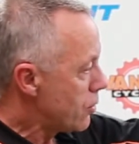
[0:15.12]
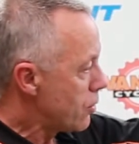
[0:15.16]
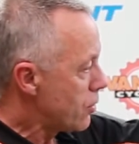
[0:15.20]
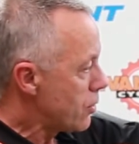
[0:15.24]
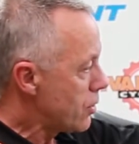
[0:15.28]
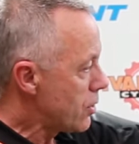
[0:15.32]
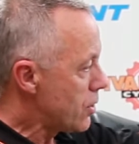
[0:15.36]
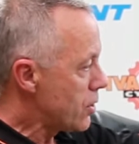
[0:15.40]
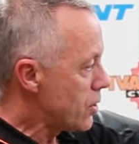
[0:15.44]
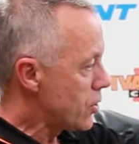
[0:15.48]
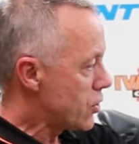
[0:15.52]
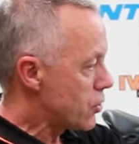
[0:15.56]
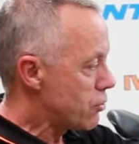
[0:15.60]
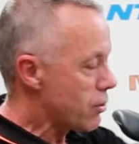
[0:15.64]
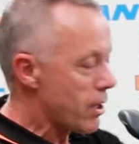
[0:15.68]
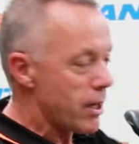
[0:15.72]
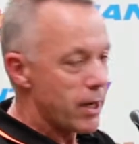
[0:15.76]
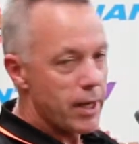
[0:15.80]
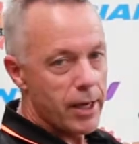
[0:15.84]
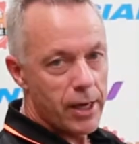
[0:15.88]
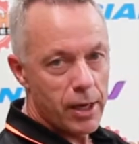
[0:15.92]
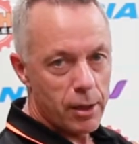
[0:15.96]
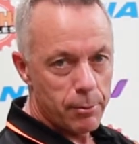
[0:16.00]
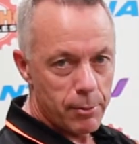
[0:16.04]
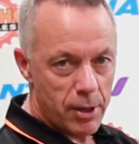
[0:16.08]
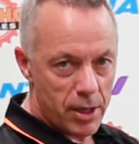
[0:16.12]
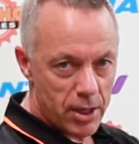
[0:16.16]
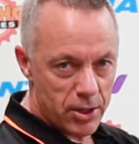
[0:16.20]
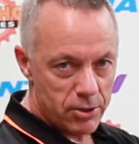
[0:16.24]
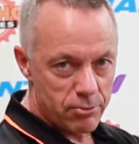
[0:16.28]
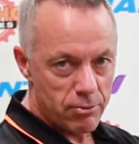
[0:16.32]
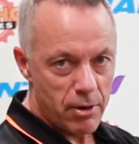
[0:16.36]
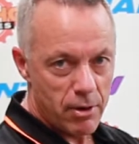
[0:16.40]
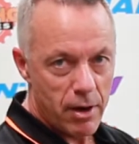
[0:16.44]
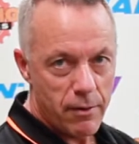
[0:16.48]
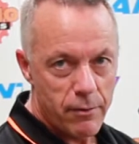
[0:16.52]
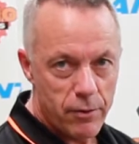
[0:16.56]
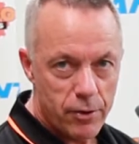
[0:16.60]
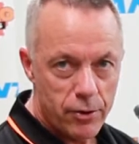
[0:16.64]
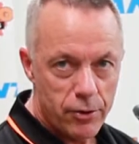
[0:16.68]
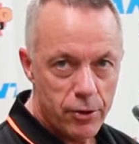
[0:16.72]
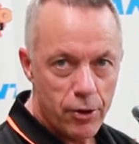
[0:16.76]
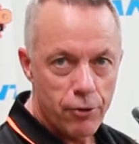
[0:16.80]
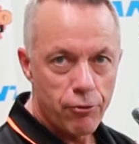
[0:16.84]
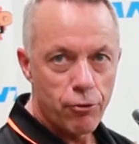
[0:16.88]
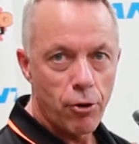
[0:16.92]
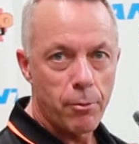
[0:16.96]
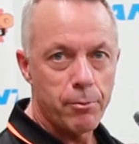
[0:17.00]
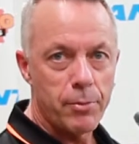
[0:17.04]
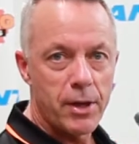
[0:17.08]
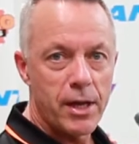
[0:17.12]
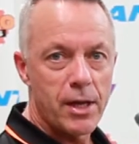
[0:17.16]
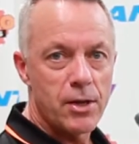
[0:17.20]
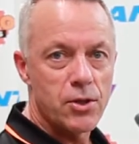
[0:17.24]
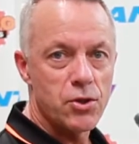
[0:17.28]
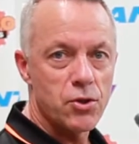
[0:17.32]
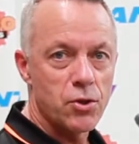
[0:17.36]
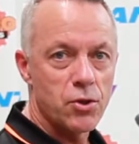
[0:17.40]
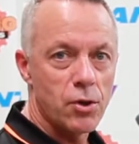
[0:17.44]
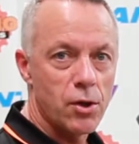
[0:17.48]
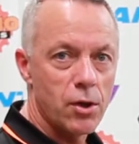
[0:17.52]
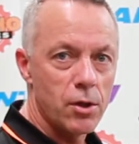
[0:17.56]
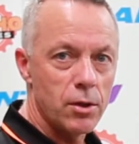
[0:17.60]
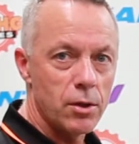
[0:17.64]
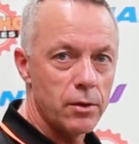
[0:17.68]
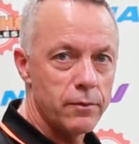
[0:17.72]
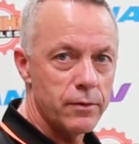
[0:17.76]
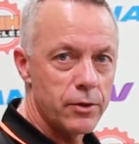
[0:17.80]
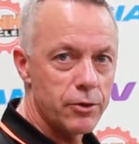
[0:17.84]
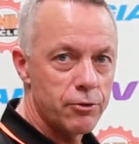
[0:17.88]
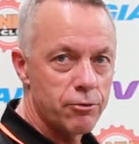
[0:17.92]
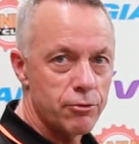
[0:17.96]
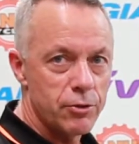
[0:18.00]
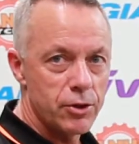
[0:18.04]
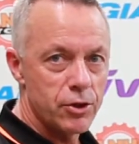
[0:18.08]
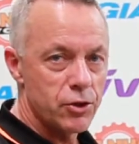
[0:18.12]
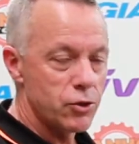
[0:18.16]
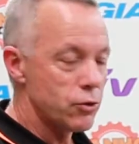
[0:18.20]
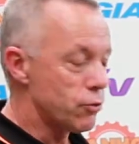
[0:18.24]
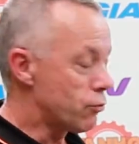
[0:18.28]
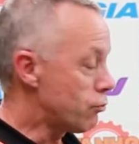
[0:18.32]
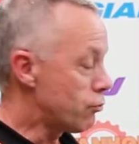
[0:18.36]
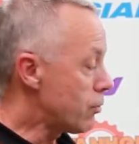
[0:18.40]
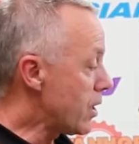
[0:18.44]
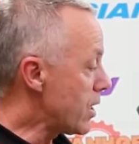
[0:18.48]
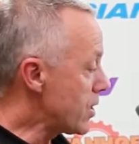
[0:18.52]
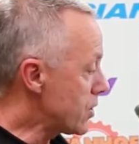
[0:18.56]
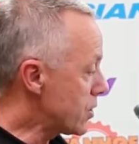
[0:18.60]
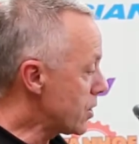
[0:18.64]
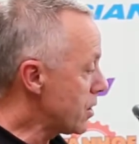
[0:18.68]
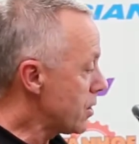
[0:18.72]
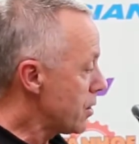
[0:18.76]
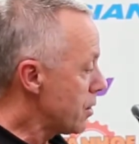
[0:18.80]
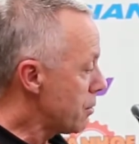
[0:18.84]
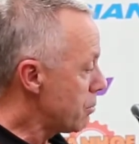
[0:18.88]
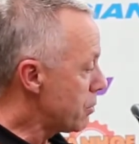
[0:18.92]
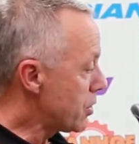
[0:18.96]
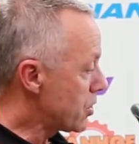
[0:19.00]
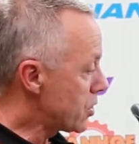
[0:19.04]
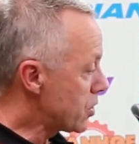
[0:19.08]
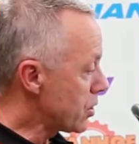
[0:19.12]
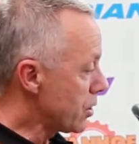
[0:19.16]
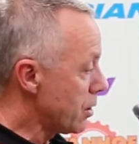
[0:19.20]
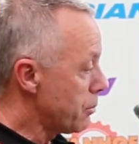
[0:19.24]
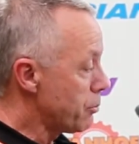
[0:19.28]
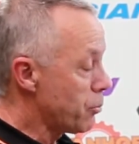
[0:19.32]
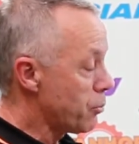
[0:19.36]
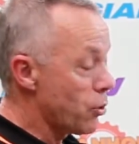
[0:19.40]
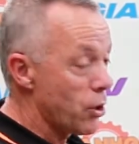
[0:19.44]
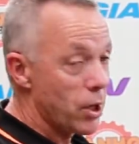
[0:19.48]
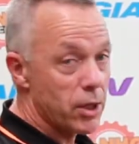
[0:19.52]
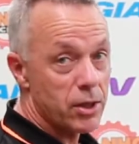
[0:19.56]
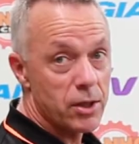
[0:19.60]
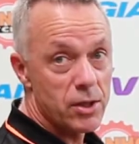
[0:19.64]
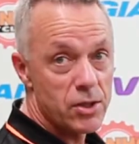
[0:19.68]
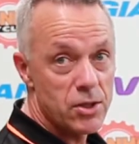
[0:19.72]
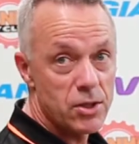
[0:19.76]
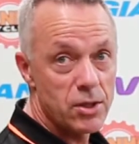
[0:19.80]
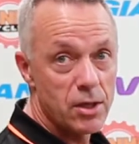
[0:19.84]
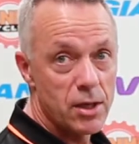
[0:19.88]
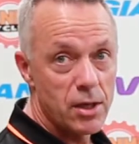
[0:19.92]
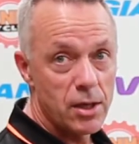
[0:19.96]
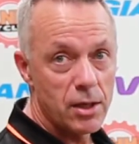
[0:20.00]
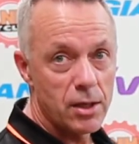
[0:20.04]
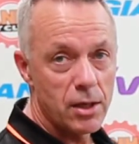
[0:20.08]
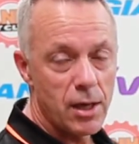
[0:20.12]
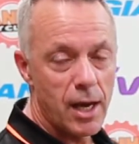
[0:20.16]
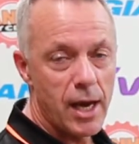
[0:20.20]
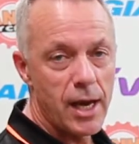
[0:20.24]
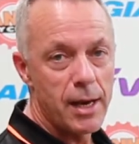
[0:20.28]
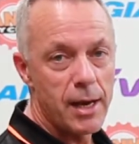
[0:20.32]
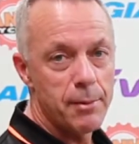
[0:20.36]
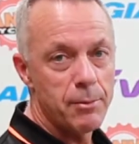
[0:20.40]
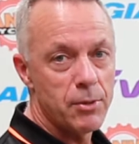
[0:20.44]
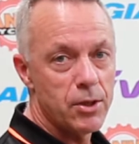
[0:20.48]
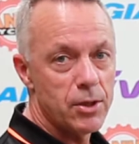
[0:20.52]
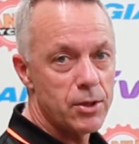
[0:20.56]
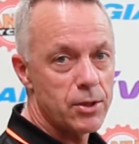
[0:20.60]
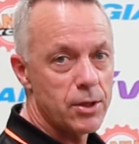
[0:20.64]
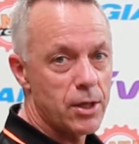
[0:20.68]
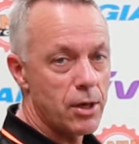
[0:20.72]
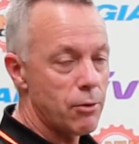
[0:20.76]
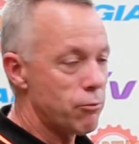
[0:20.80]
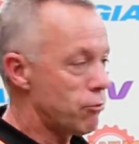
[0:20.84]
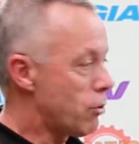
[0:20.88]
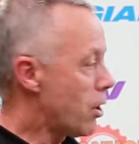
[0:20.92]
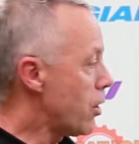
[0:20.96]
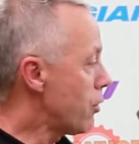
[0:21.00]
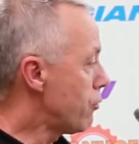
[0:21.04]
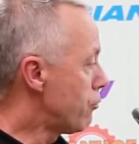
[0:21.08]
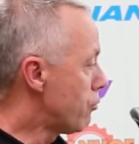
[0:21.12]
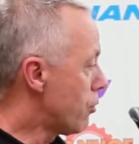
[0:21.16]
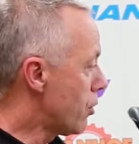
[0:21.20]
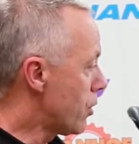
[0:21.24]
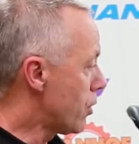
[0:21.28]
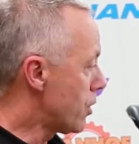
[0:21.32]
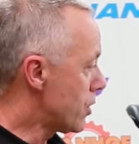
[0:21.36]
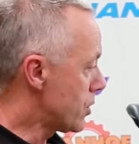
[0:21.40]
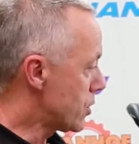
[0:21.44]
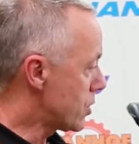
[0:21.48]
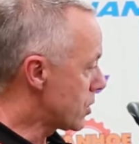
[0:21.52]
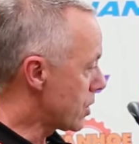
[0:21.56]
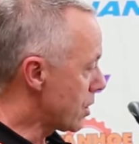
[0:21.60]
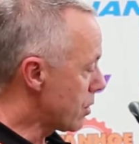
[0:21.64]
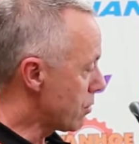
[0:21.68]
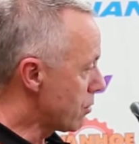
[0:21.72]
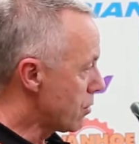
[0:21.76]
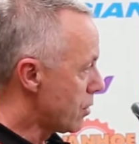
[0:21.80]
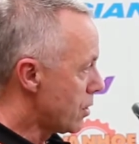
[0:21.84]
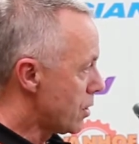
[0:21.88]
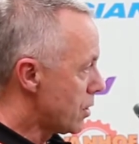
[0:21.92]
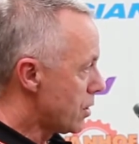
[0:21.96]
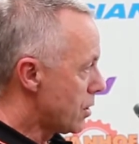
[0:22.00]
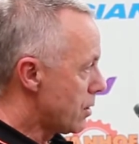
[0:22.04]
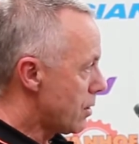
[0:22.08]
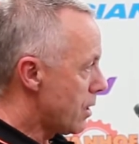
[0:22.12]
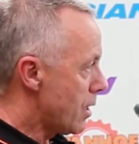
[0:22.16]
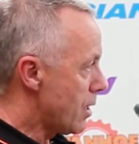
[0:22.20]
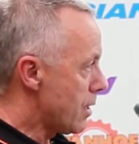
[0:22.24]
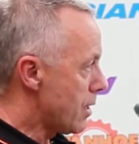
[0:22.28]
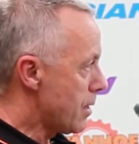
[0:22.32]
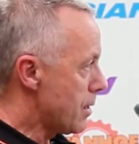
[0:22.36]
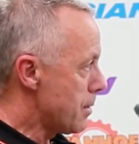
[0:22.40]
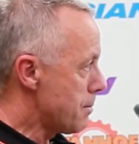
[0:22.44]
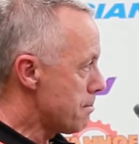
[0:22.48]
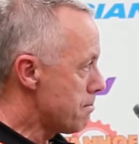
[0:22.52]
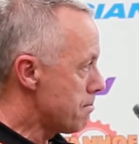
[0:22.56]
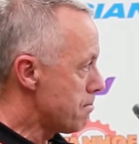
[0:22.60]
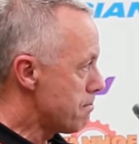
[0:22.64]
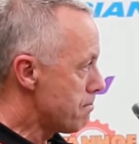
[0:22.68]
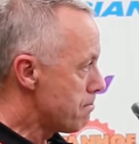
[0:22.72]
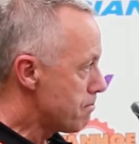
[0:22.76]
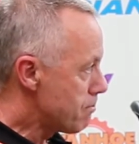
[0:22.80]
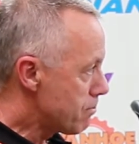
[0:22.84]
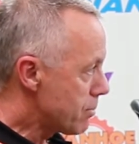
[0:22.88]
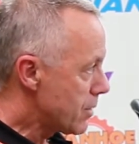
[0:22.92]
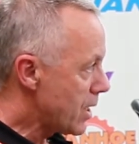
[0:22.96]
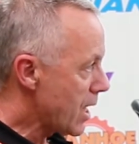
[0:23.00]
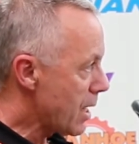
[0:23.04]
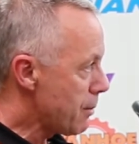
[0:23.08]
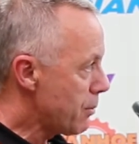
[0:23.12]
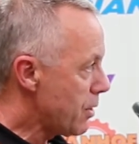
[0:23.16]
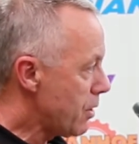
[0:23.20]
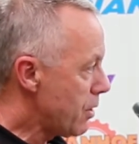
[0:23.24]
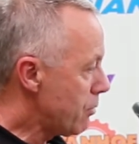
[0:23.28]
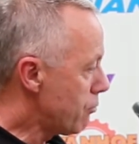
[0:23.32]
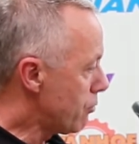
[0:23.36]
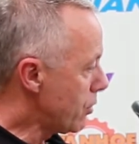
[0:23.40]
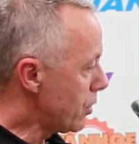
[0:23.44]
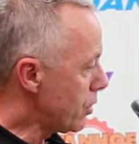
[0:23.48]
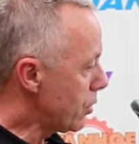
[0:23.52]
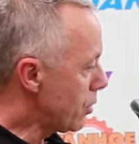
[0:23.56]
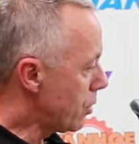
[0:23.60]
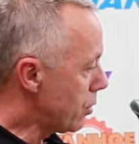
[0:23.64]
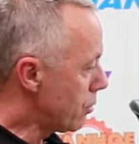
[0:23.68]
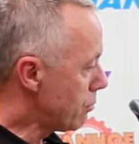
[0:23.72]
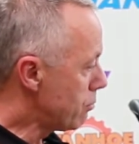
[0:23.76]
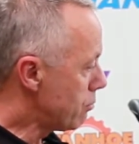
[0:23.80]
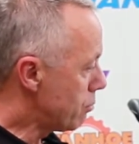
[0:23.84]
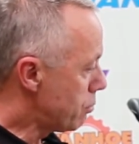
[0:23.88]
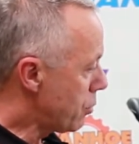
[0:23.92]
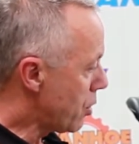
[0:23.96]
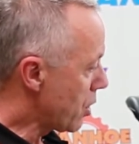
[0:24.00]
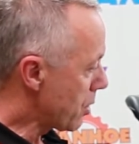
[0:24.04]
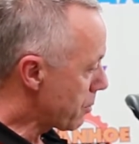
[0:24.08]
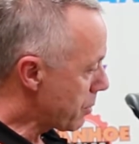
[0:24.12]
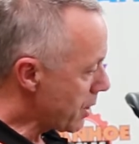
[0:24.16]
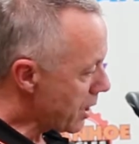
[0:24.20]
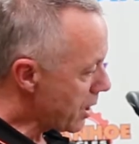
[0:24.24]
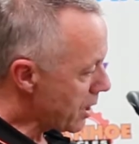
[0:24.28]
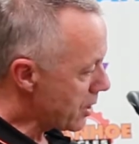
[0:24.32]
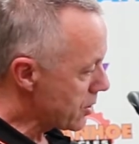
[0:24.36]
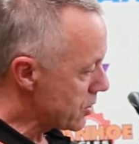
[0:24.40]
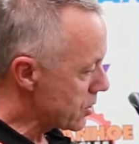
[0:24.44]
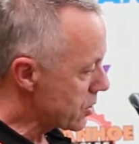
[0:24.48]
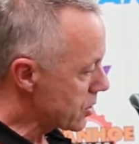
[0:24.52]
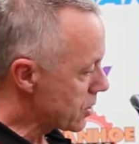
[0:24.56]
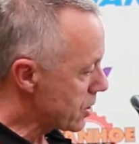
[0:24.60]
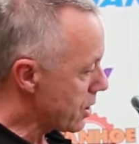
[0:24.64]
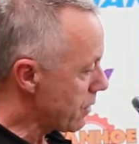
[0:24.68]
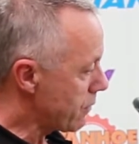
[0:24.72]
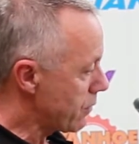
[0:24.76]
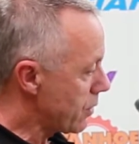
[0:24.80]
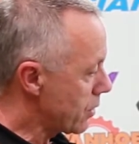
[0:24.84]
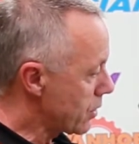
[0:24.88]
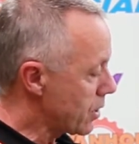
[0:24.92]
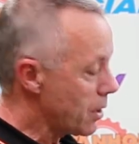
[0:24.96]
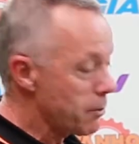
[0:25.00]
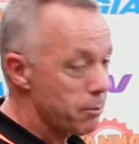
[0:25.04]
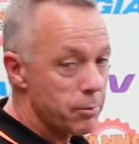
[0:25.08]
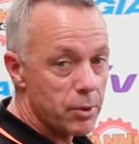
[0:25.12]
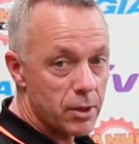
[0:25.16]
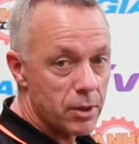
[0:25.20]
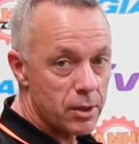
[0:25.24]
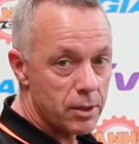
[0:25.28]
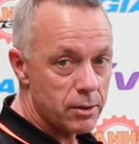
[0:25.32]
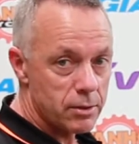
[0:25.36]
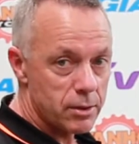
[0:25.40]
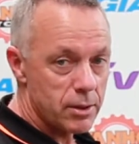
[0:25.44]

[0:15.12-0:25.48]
the straighter handlebars rather than the drop down style of a traditional racer, but still a bike that's aimed at road riders, so can be ridden on bike paths and stuff like that, but